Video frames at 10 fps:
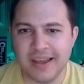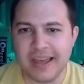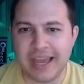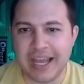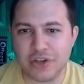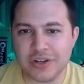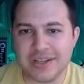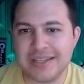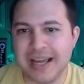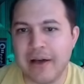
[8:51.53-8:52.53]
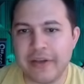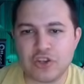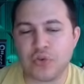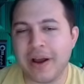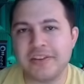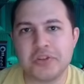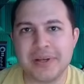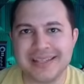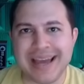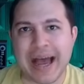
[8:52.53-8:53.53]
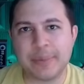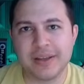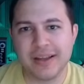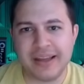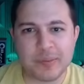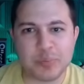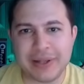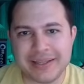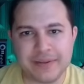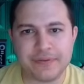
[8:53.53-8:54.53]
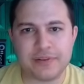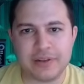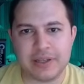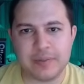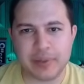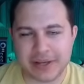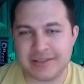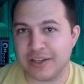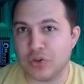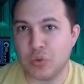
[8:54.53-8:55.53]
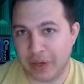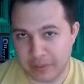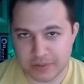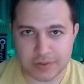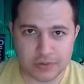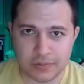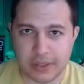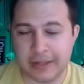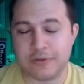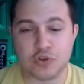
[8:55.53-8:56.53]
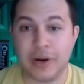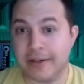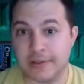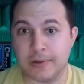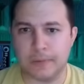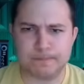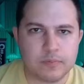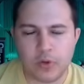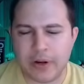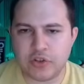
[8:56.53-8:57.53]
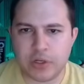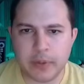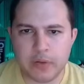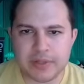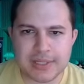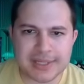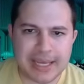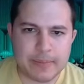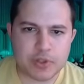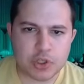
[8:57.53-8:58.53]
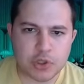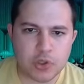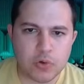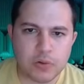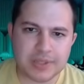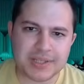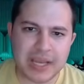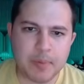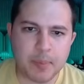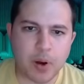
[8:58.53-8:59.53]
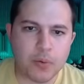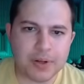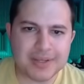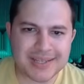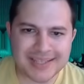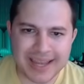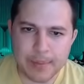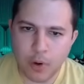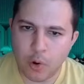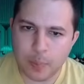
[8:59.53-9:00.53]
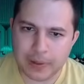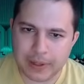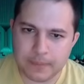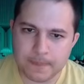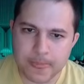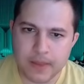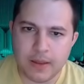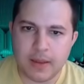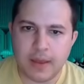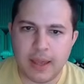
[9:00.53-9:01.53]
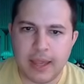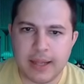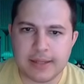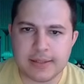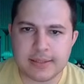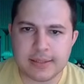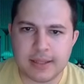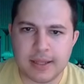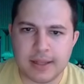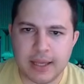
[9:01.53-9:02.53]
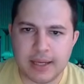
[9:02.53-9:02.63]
And you're going to see how they tried to adapt and play differently because they knew what I was trying to do. All right, so here we go. This is game 2, same opponent, same opening, and they